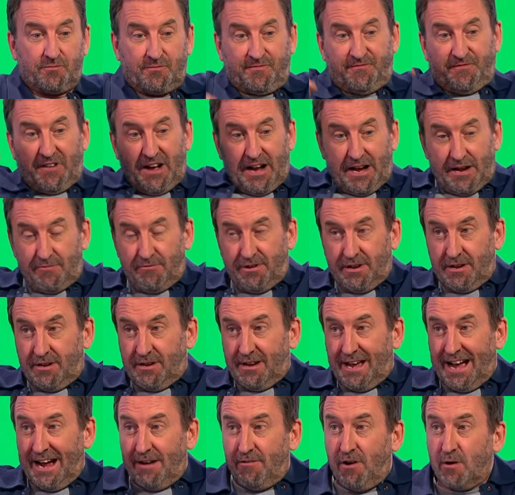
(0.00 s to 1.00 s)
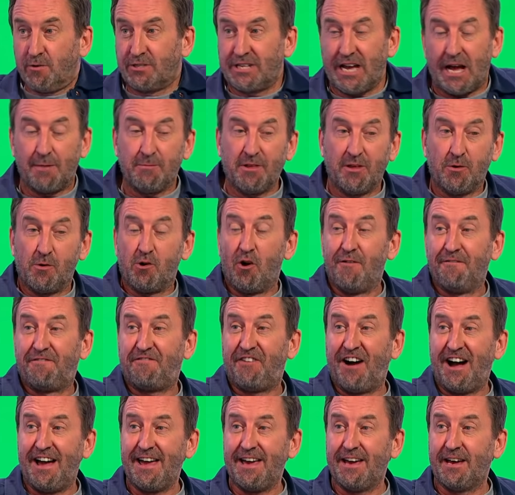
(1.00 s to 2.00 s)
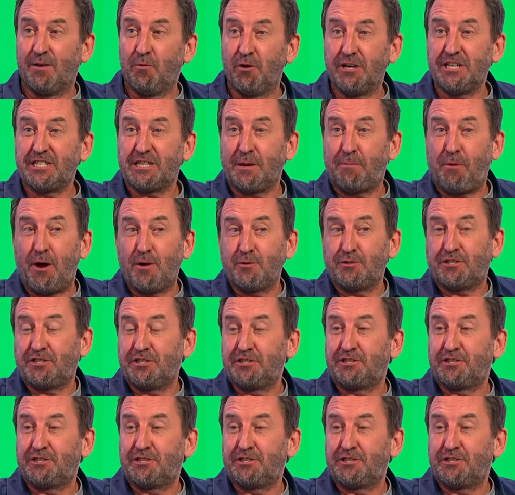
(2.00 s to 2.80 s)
firing arrows at me. They're on fire. What are you supposed to